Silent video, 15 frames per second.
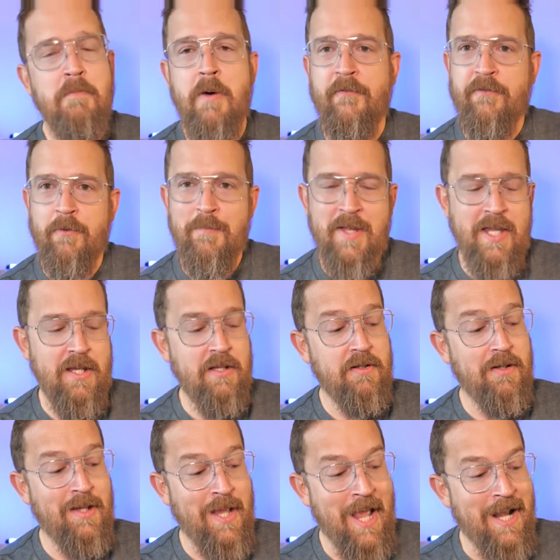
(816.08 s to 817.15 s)
But for
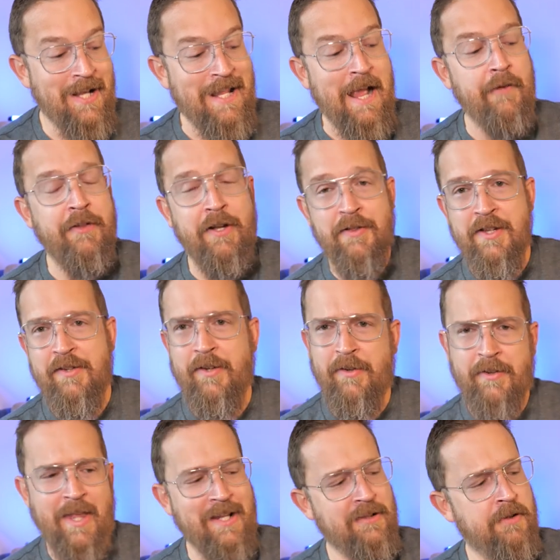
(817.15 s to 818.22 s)
me, heading out there, this
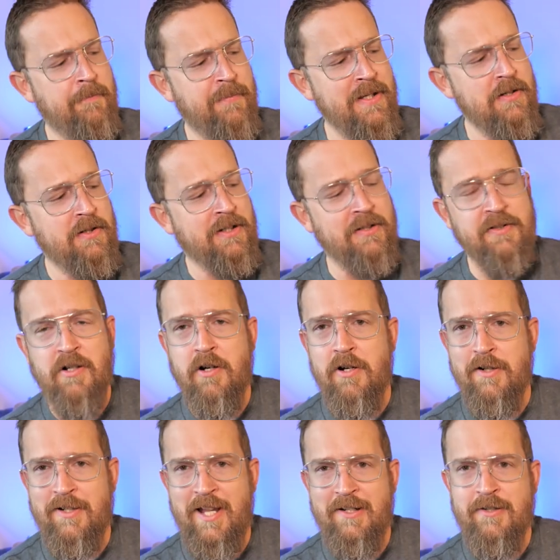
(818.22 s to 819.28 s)
is like the beater
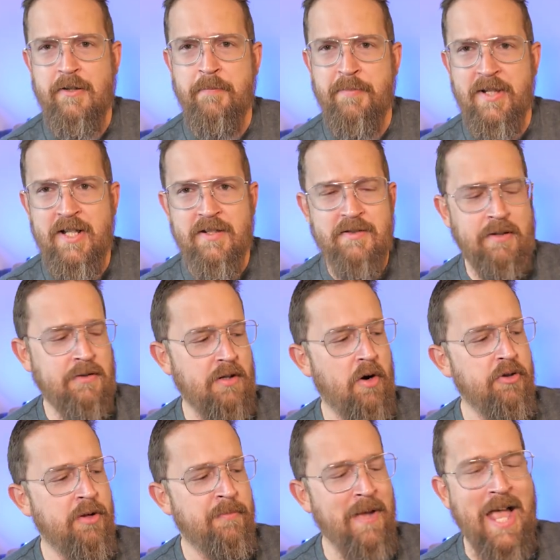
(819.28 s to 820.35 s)
guitar, take to the beach,
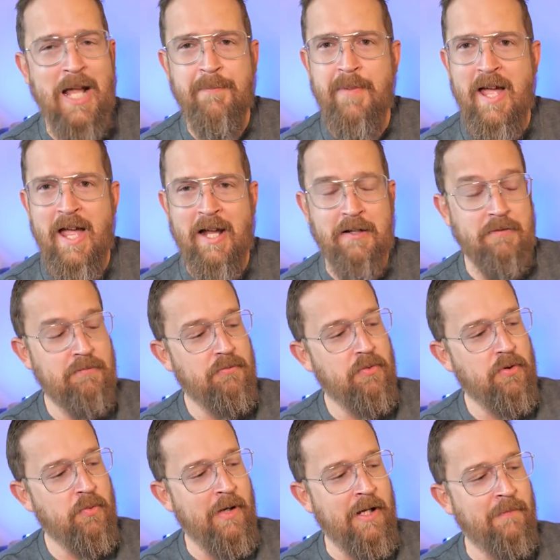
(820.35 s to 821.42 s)
throw in the backpack.
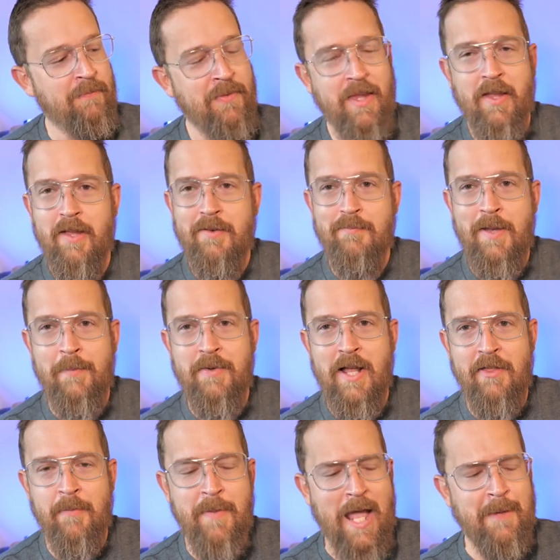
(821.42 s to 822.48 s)
Well, maybe
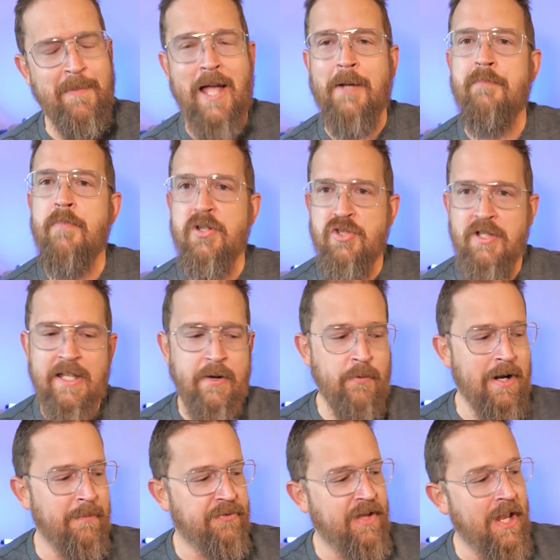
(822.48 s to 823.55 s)
not the backpack, but you get
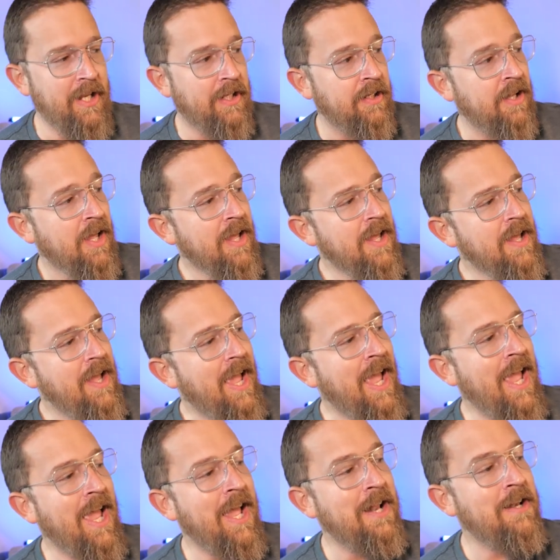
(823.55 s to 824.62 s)
what I'm saying.
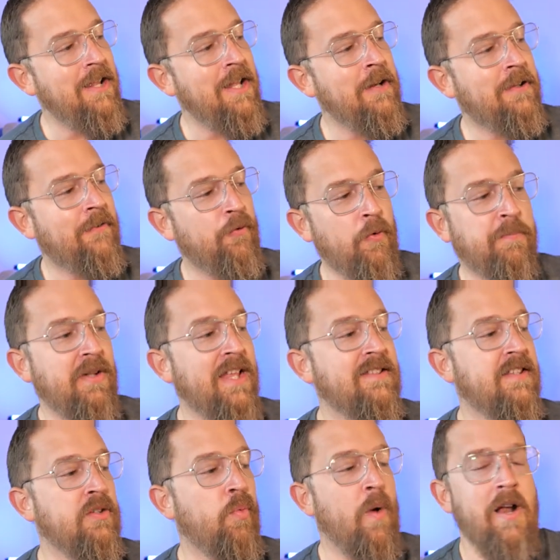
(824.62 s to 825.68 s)
And it's for
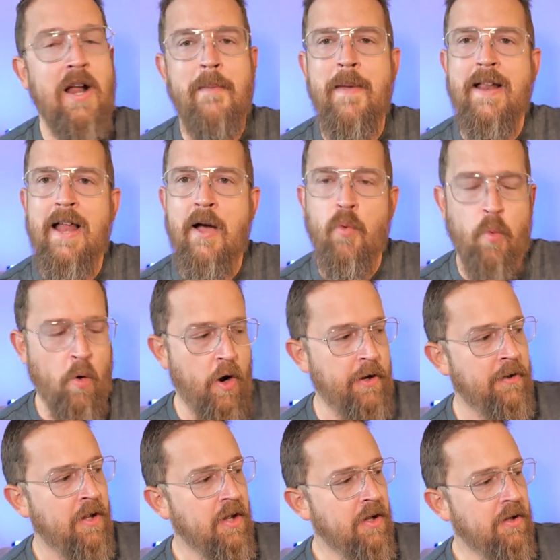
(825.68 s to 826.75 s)
places where I may not
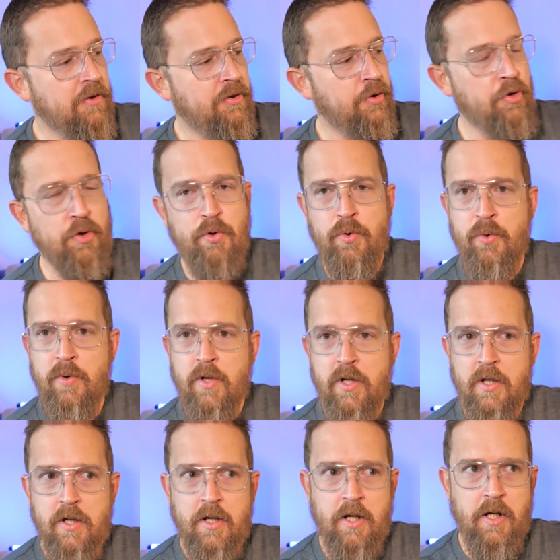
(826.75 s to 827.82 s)
want to do
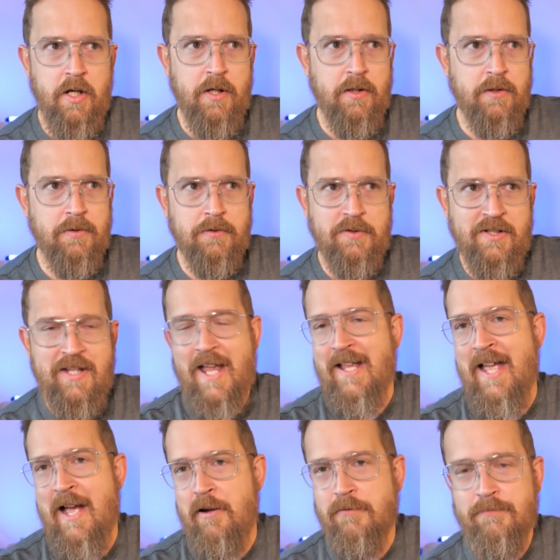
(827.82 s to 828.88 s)
uh, to
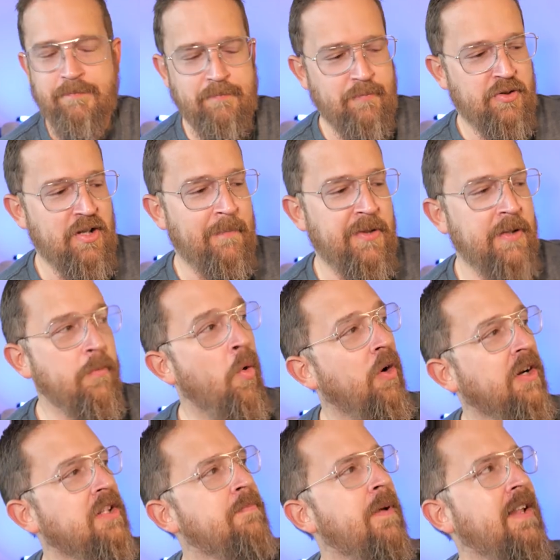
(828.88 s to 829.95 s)
take out something
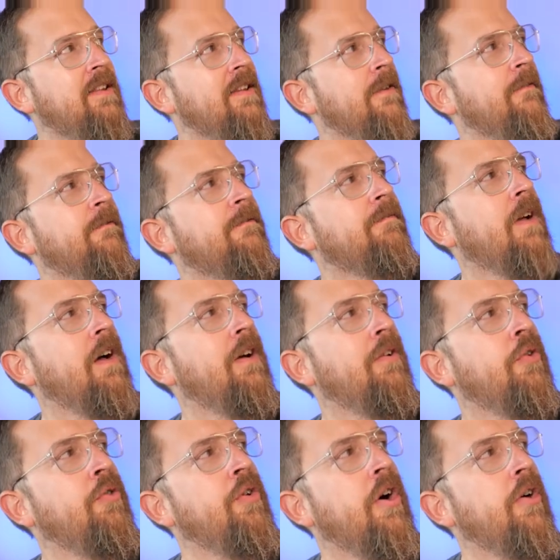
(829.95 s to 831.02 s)
more expensive. Uh,
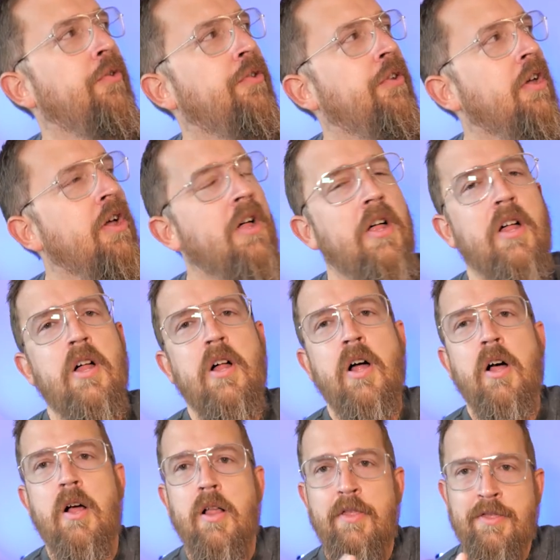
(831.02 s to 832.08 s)
who knows?
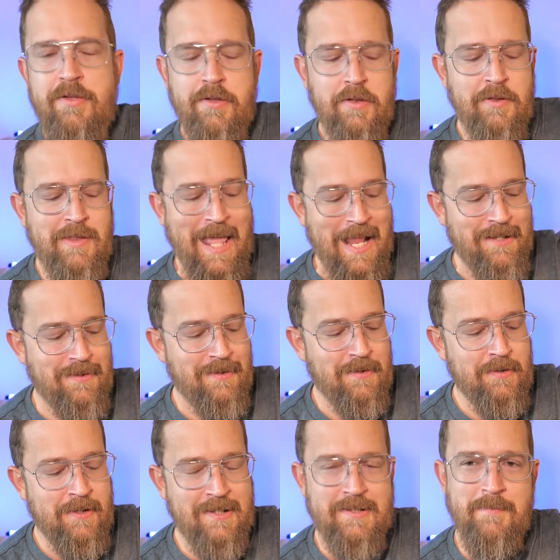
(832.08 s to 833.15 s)

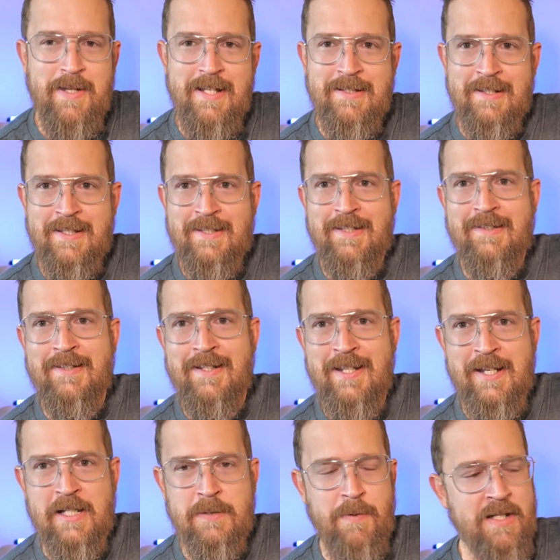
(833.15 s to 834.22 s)
That doesn't mean that this is an
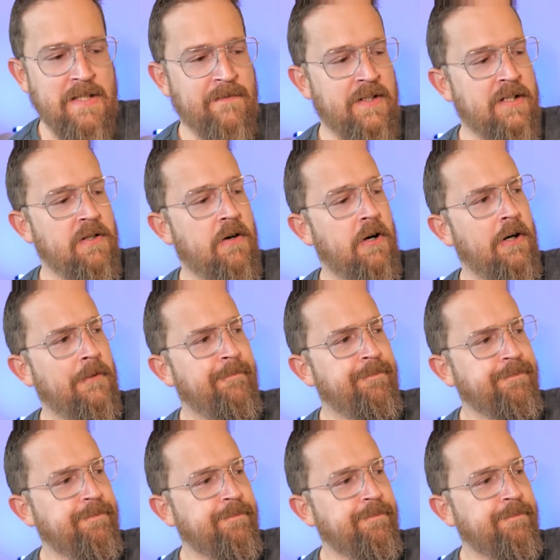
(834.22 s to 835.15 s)
inexpensive guitar.